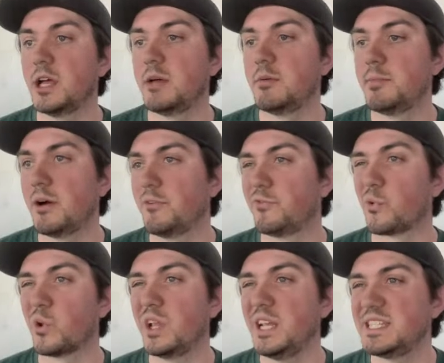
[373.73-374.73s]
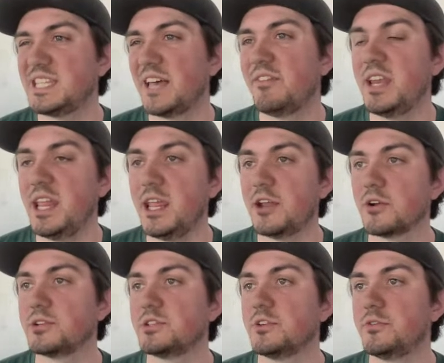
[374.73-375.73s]
about 47
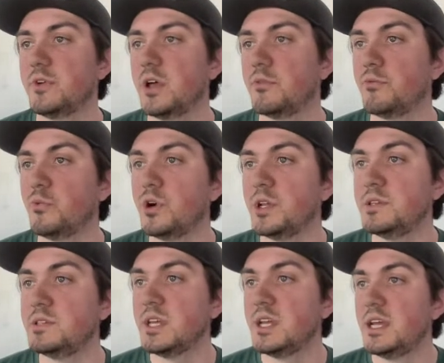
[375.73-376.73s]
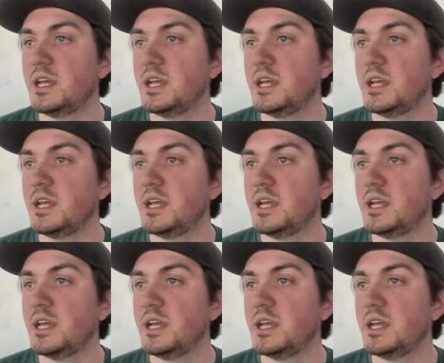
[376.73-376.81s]
acres of woods